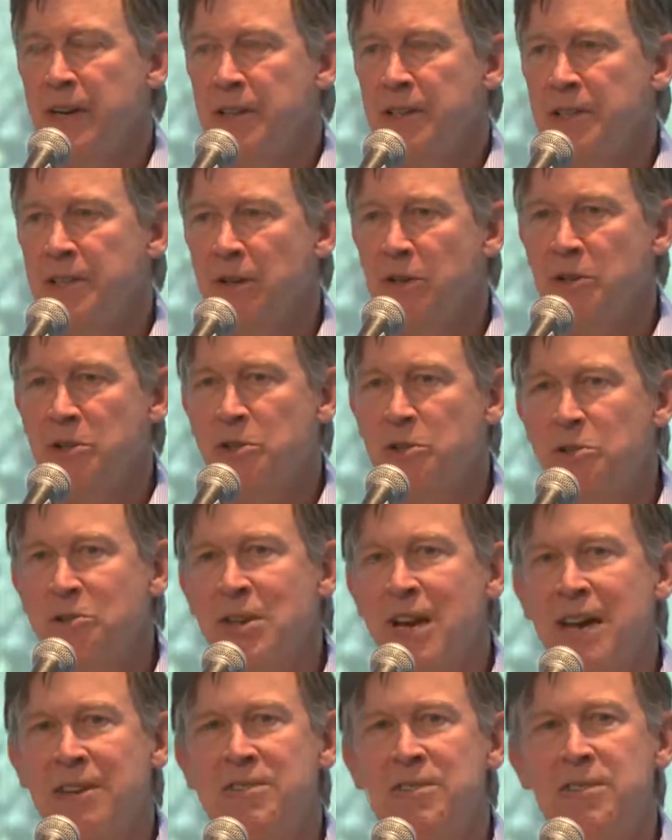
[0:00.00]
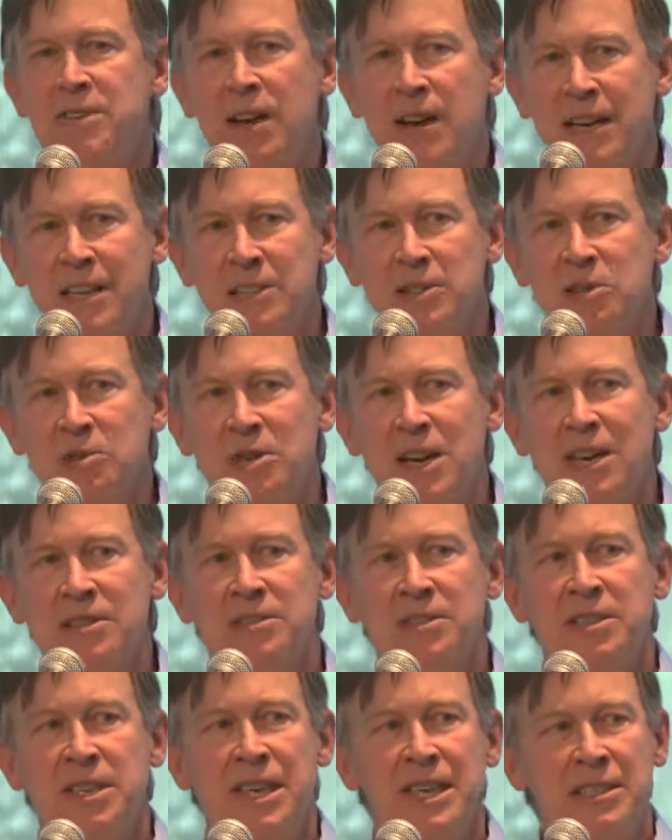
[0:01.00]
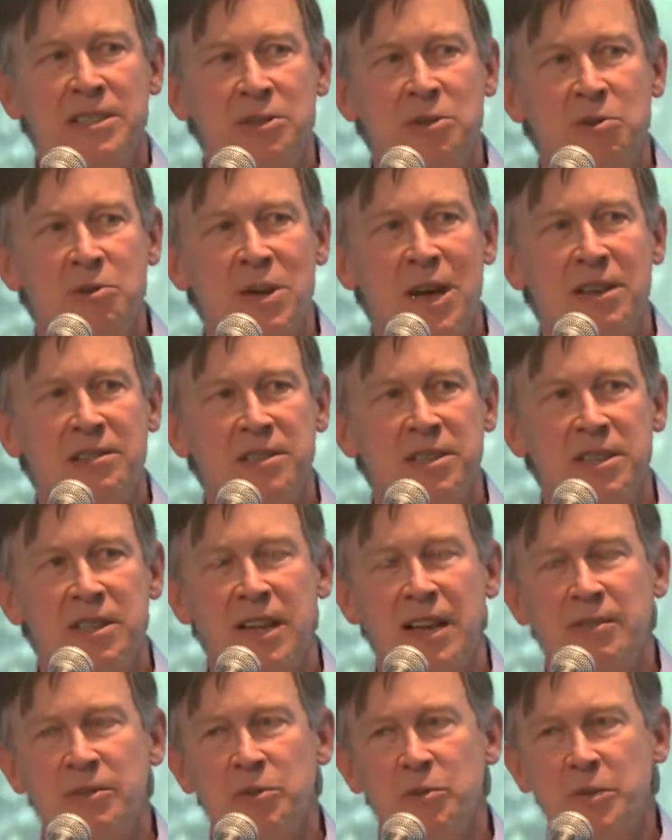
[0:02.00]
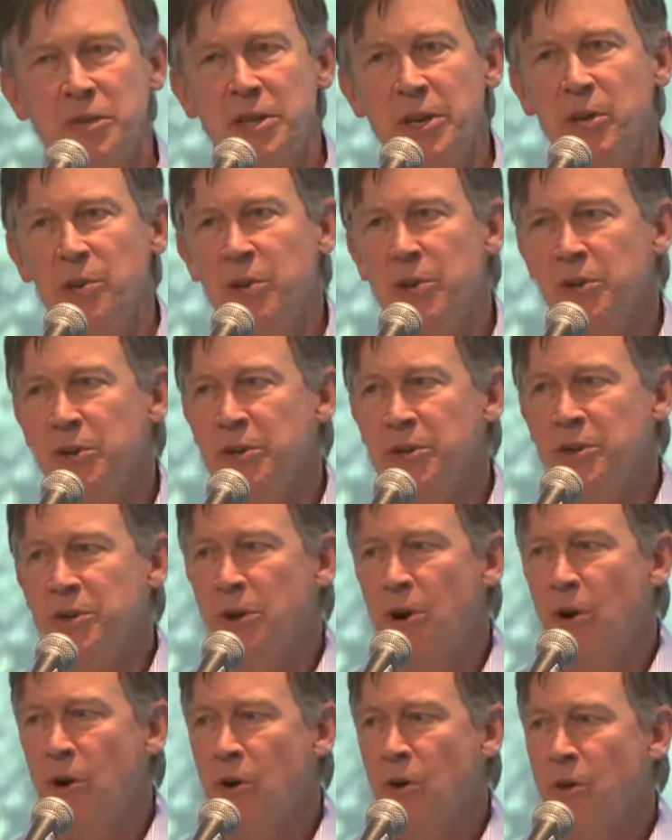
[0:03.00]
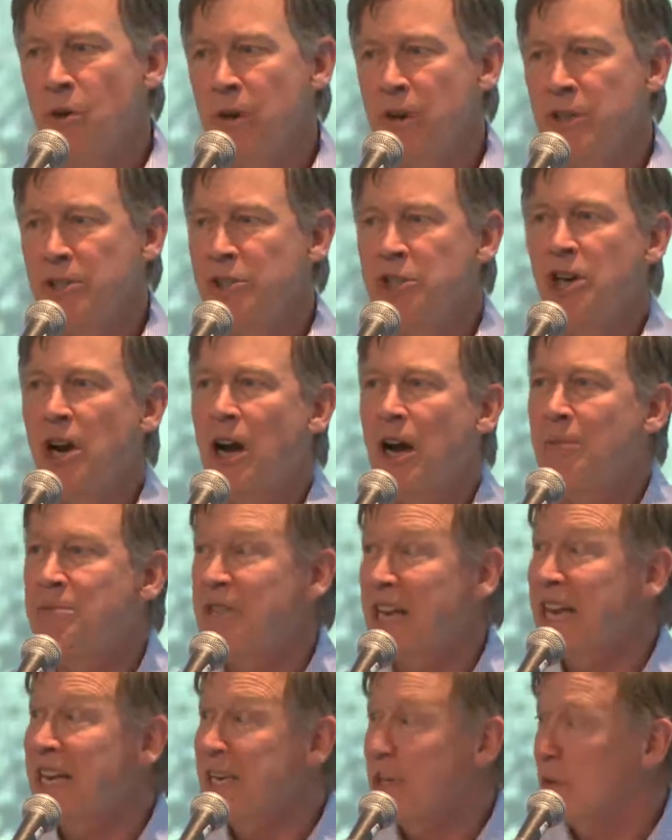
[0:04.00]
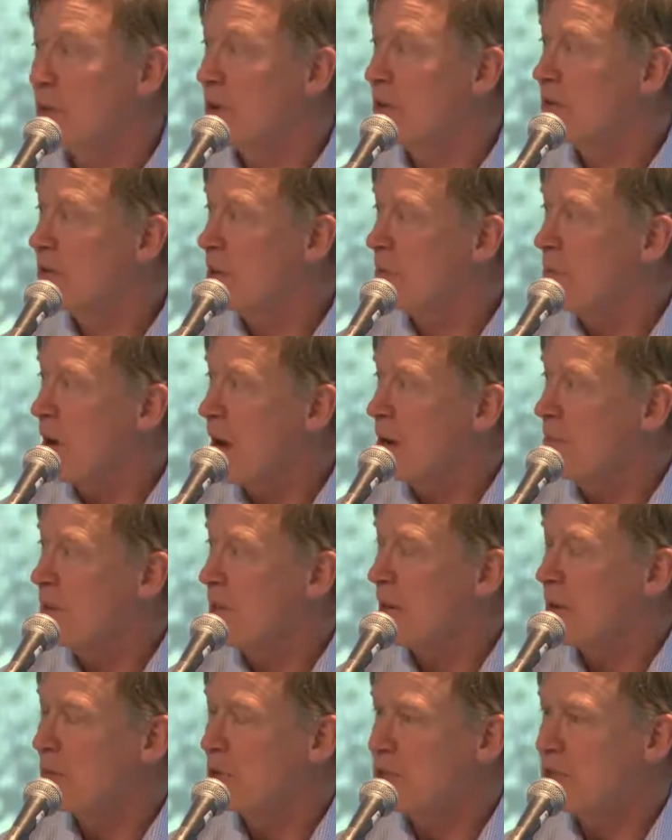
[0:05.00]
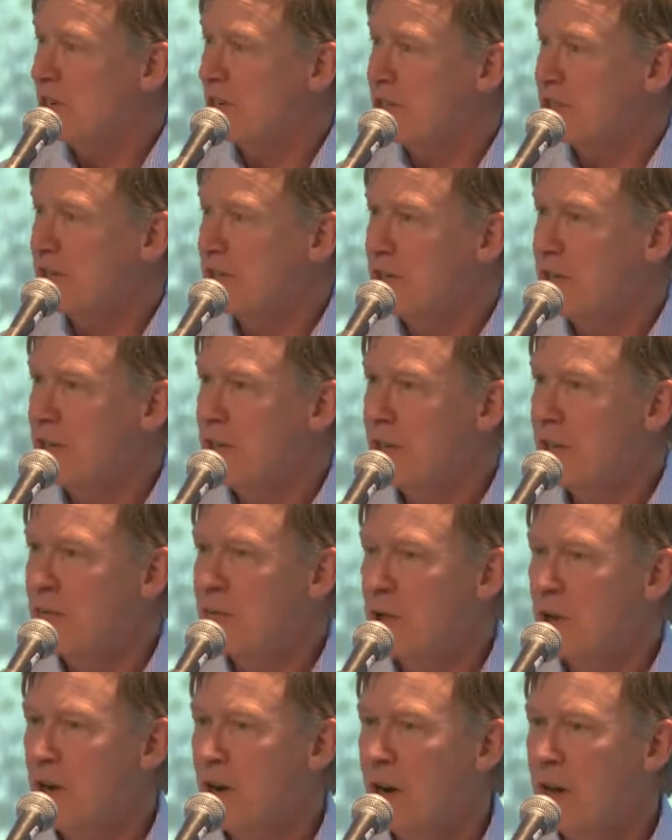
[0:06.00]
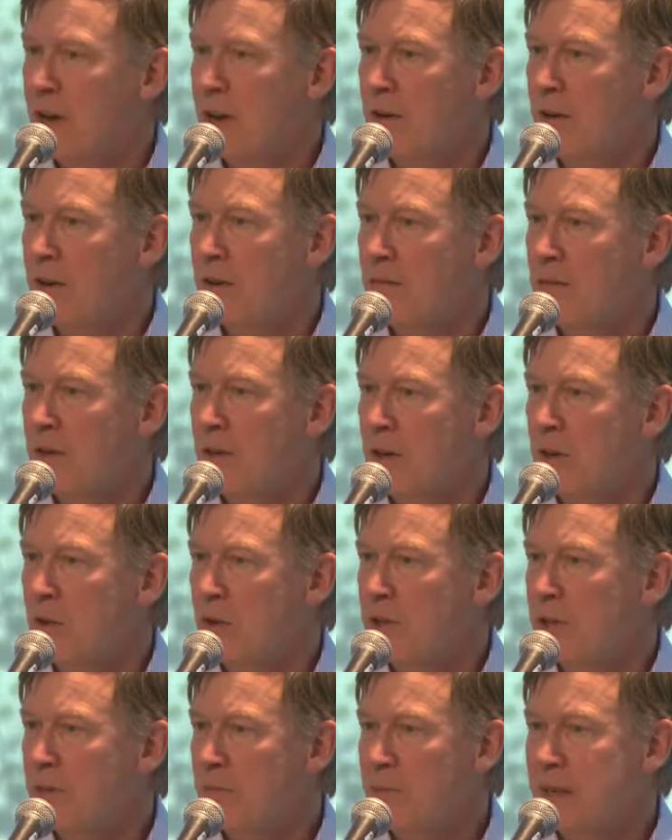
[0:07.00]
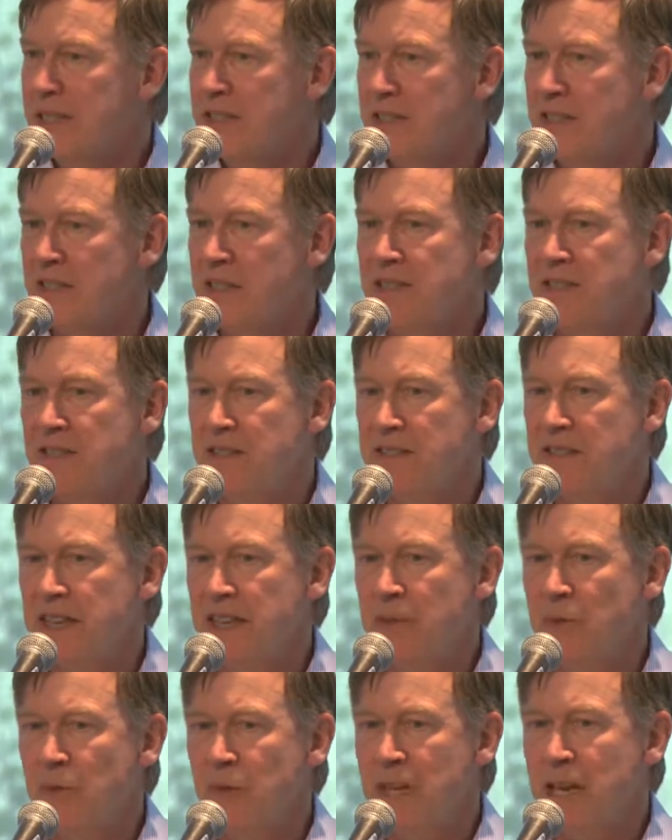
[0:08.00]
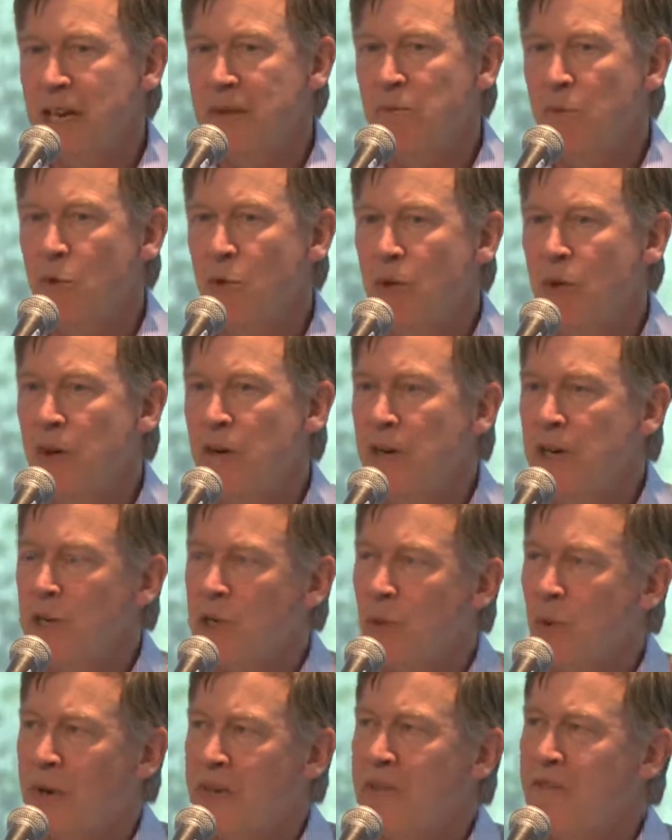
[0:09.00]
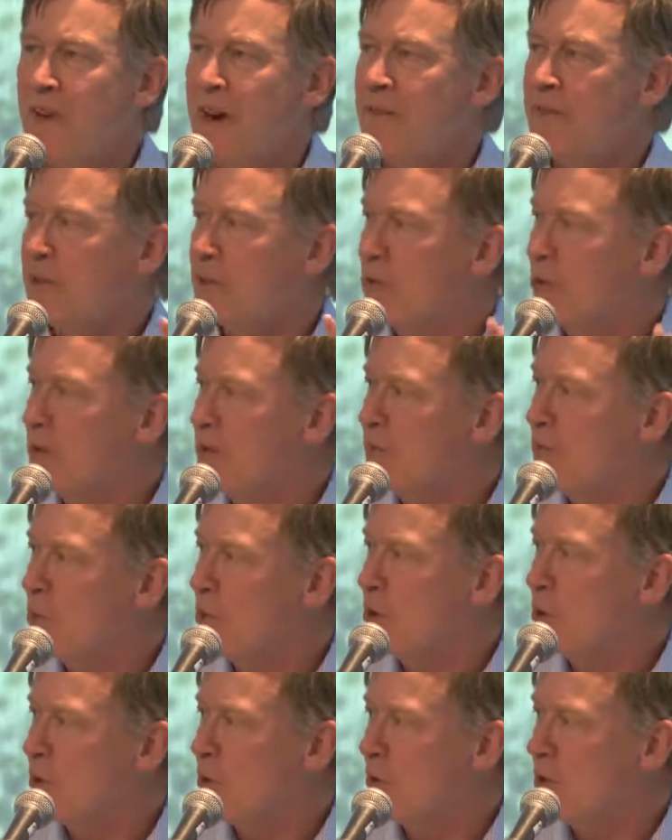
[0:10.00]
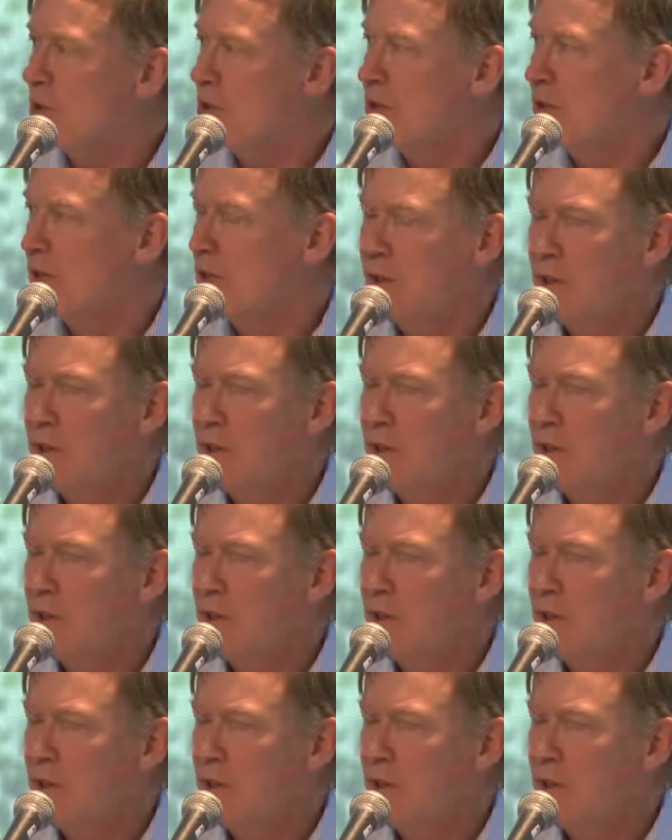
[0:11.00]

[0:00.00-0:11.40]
you know, in 2009, 2010, 2011, when there were no jobs anywhere, at the bottom of that recession, uh, according to the basic census data, we had more 25 to 34 year olds